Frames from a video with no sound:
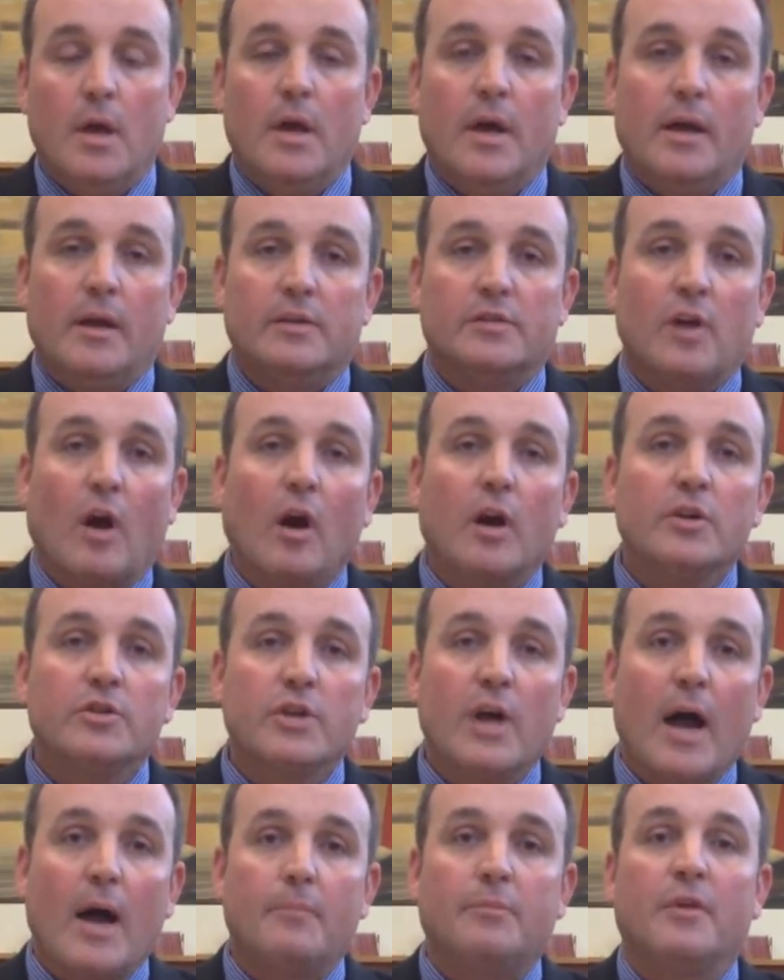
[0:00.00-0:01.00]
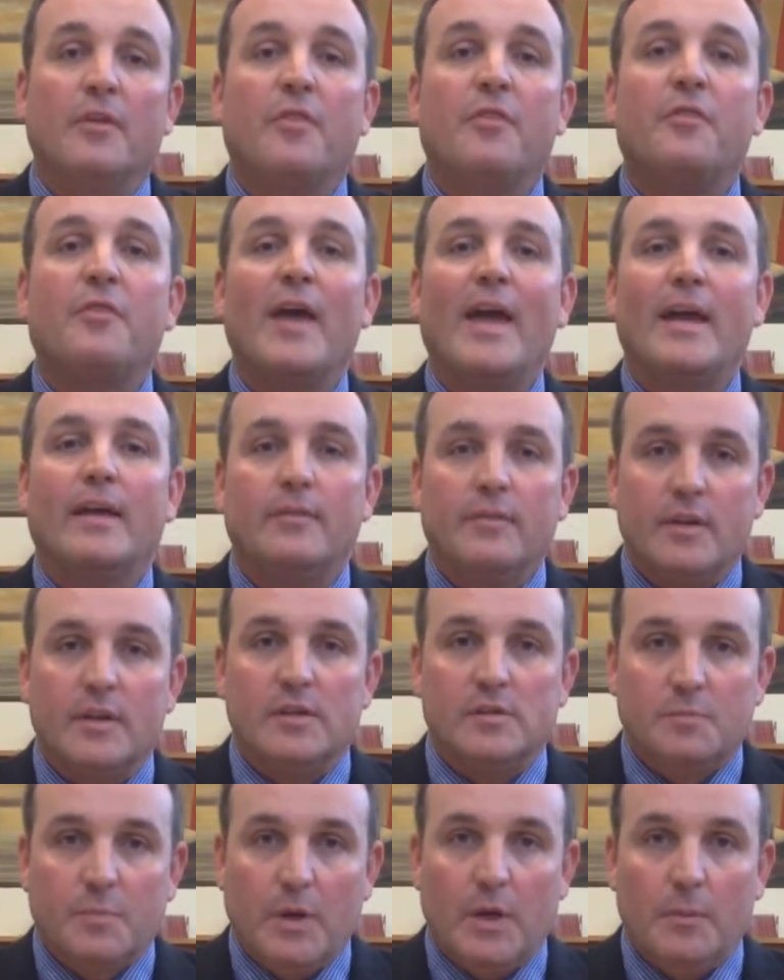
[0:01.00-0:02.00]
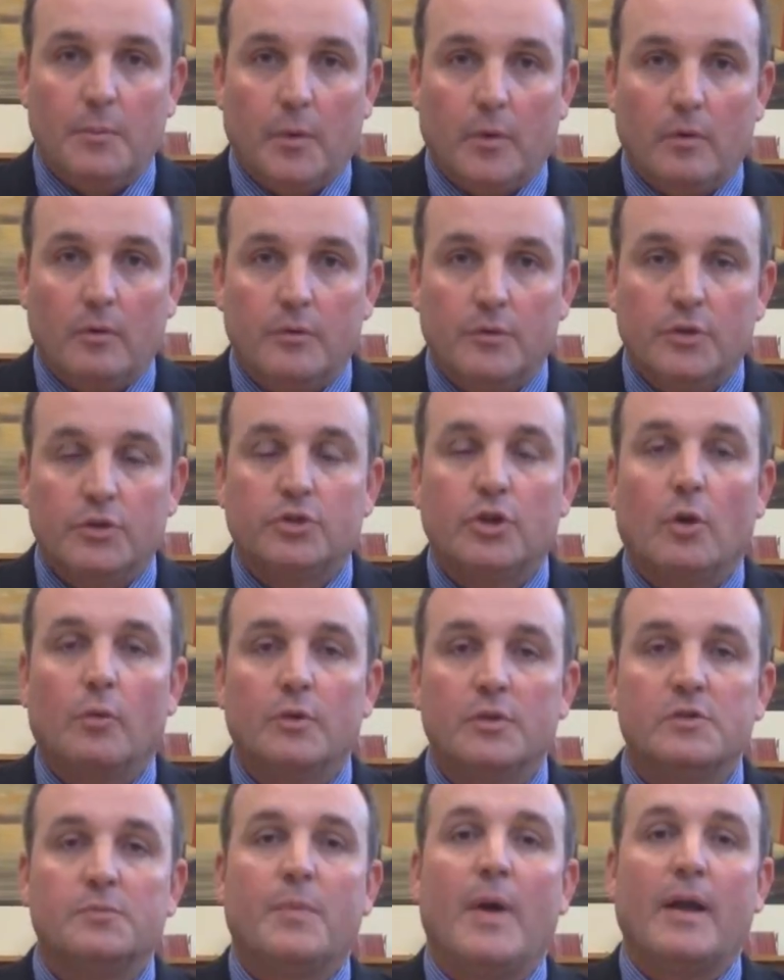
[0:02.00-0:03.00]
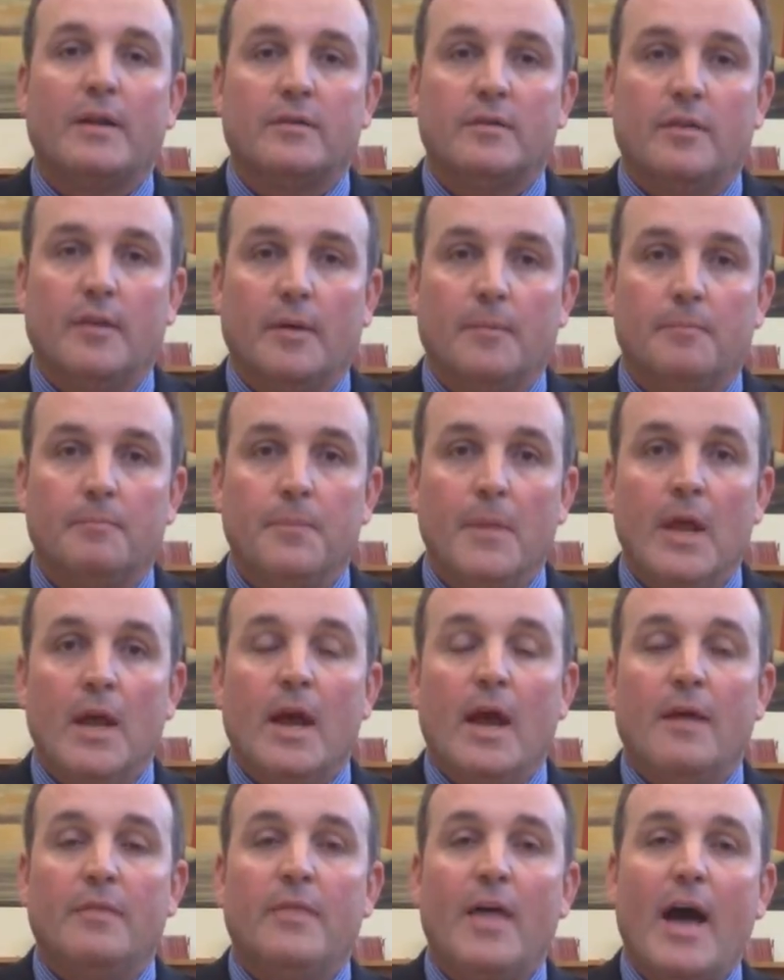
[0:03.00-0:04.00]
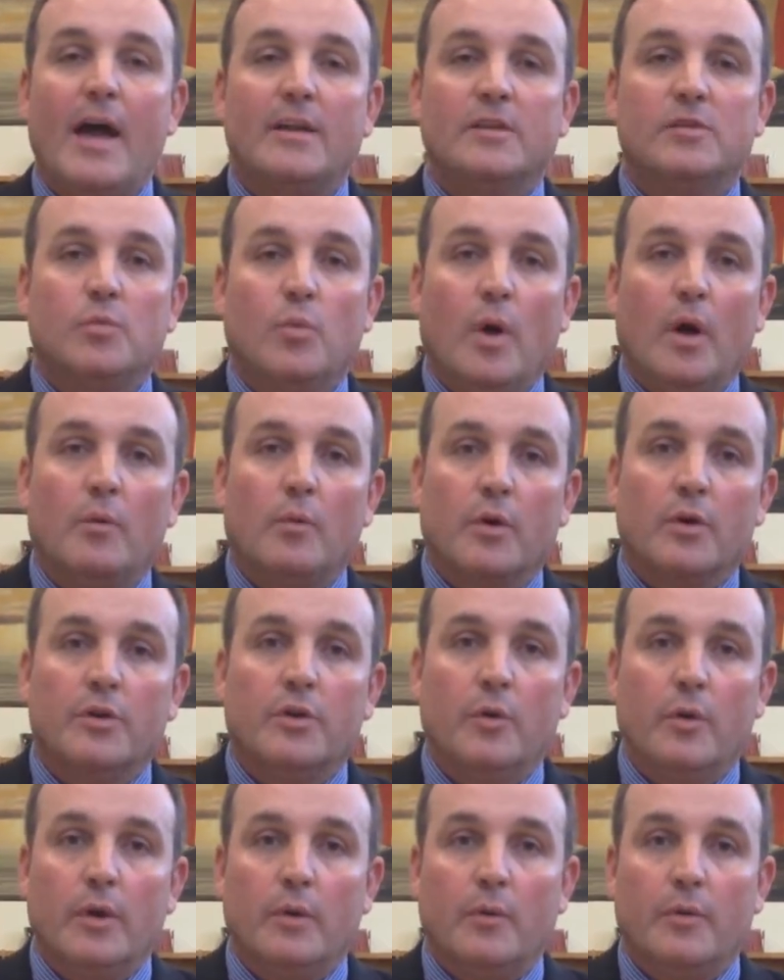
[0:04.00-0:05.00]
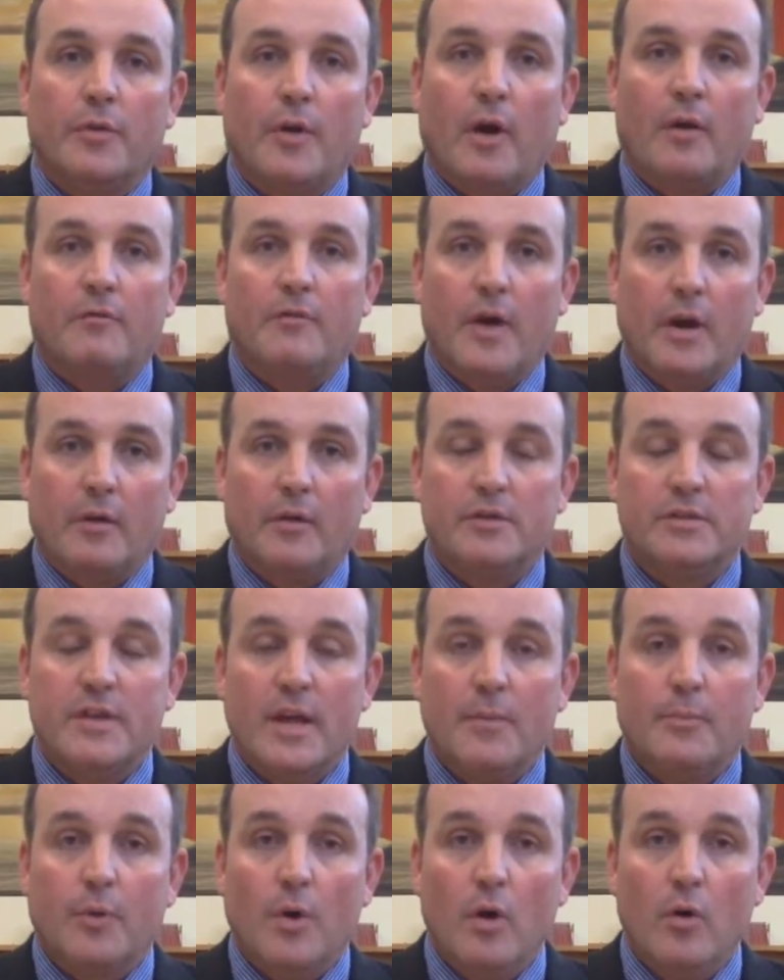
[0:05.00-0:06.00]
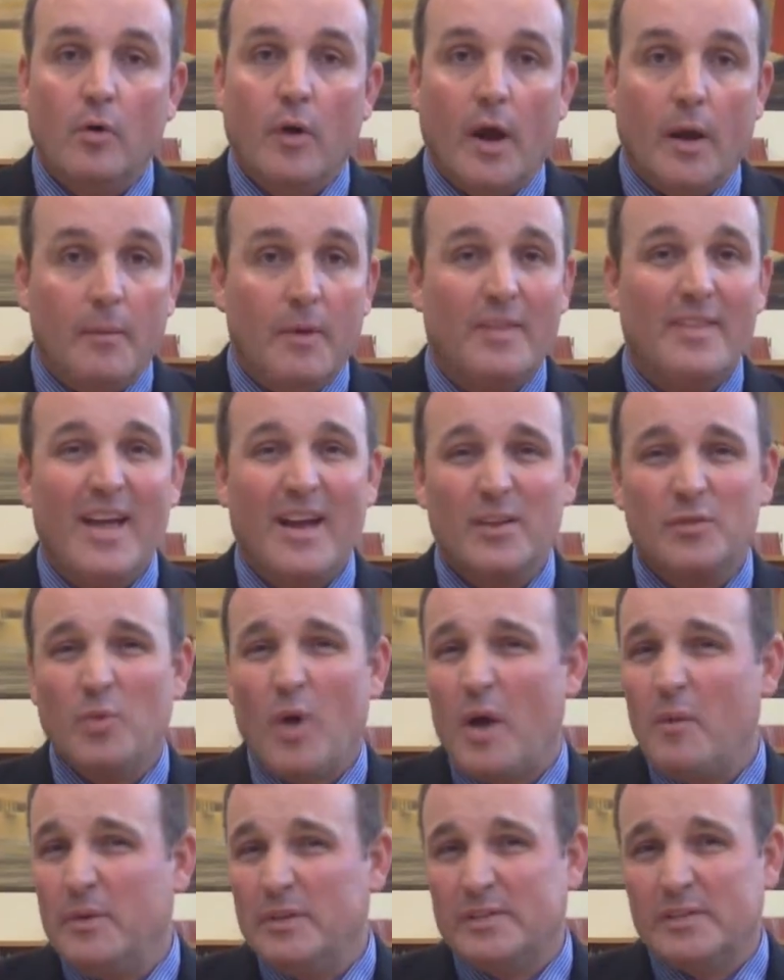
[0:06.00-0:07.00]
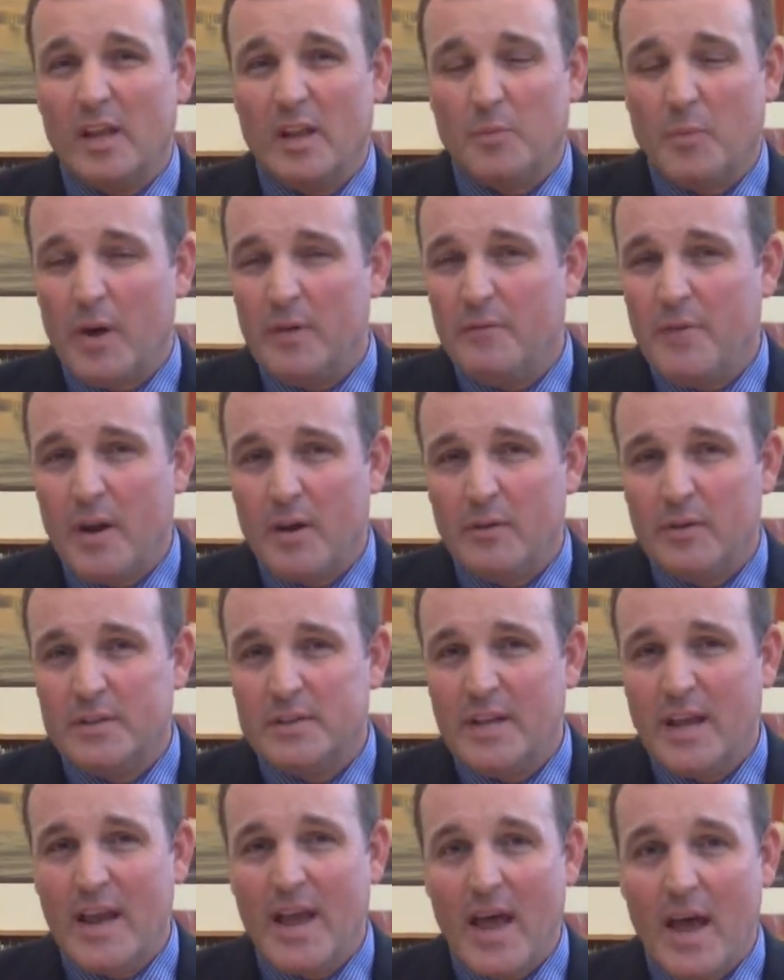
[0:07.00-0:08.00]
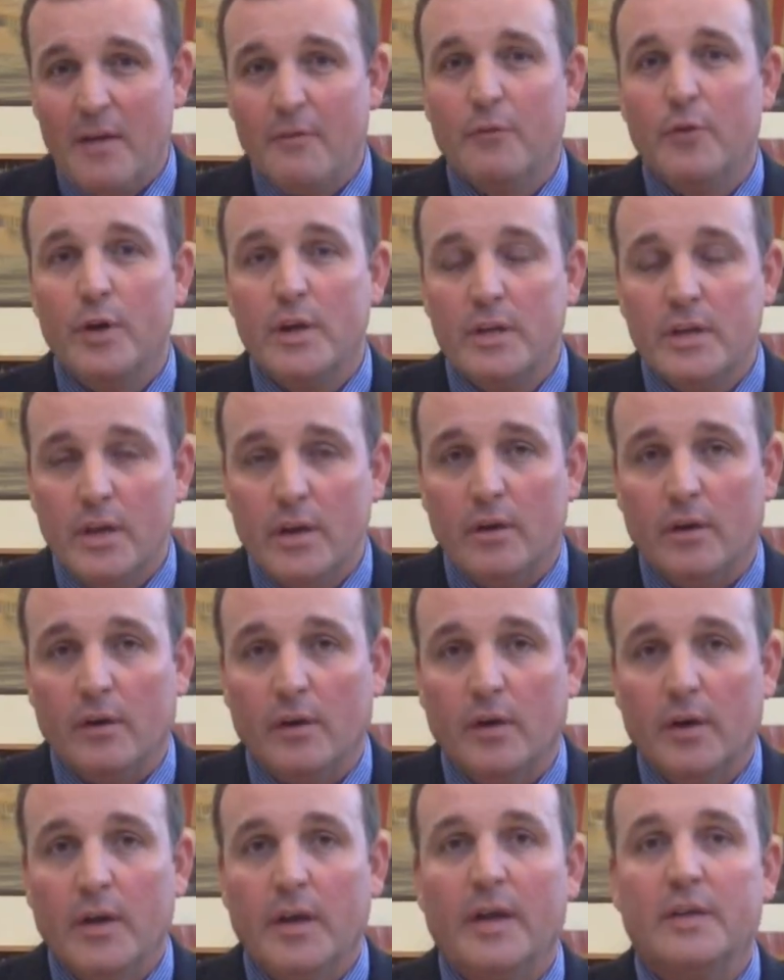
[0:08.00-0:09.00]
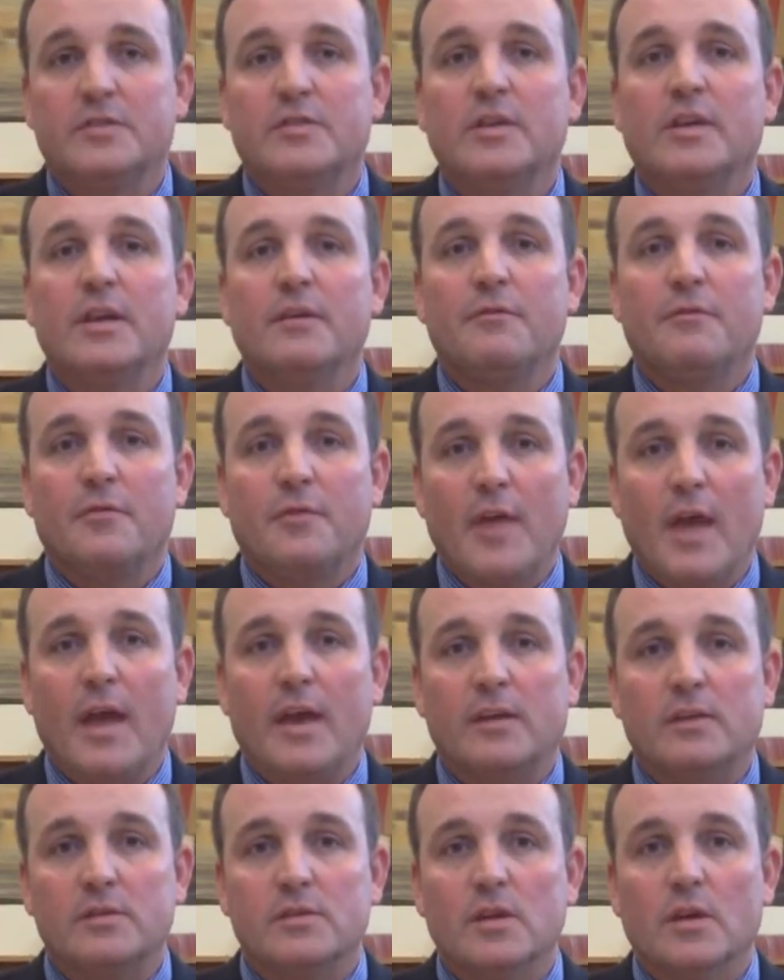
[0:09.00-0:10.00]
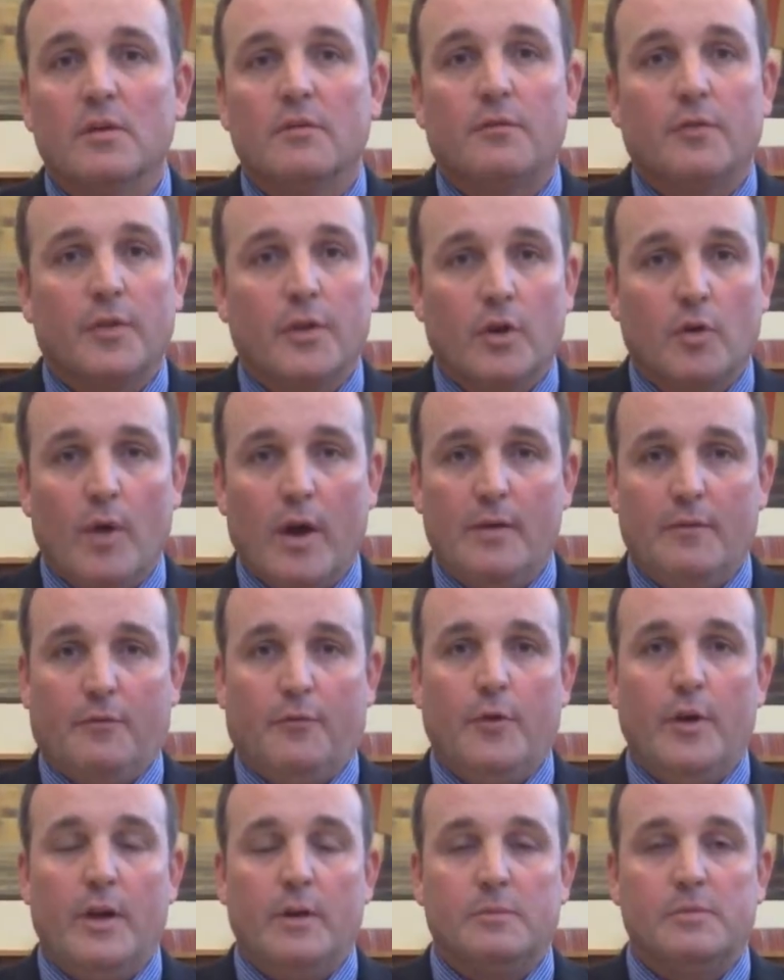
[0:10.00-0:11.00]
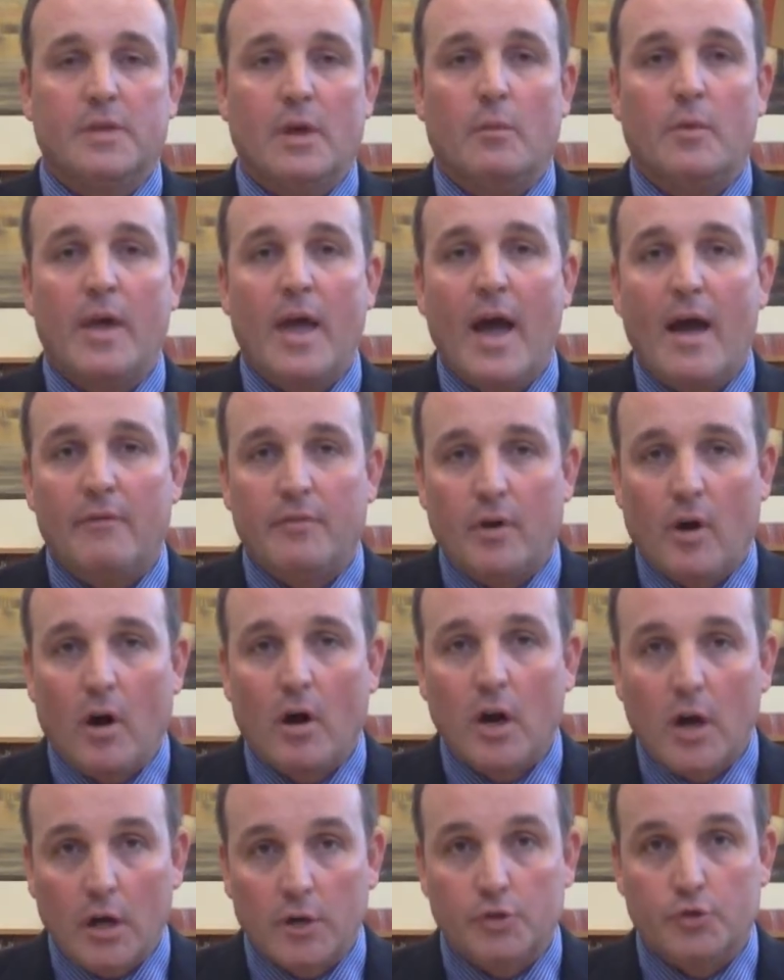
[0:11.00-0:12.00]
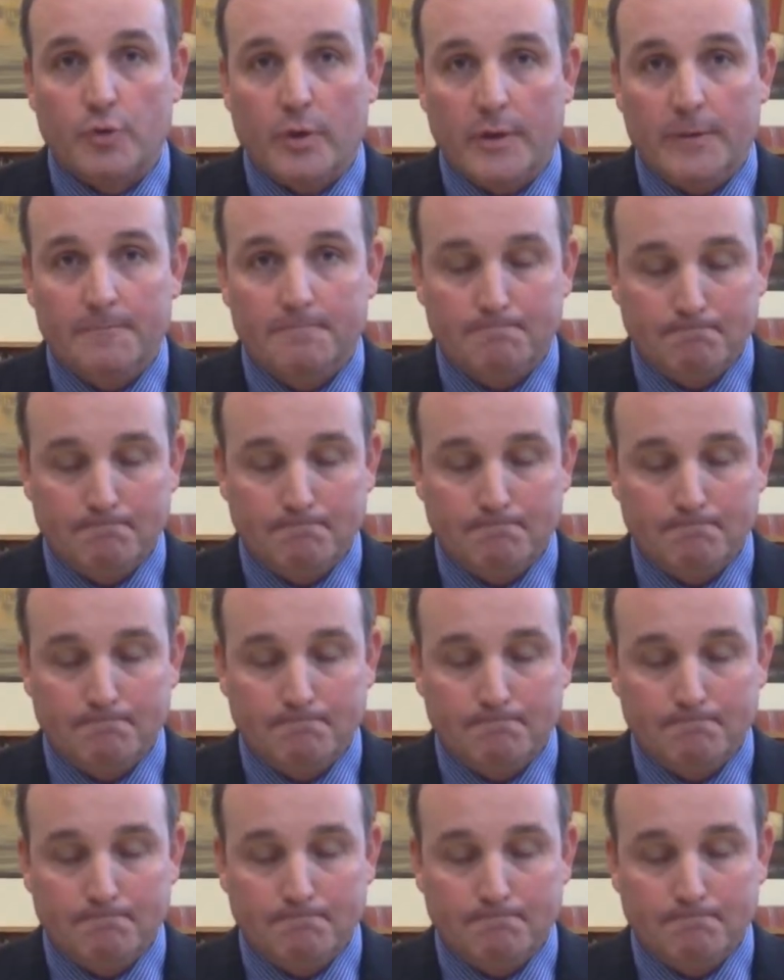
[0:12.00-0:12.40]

It is our job to thank these people, to show respect to them. And that is what we're doing with our Veterans Day program. And that is why we celebrate Veterans Day every year, is to give thanks for the great freedoms that we have in our country.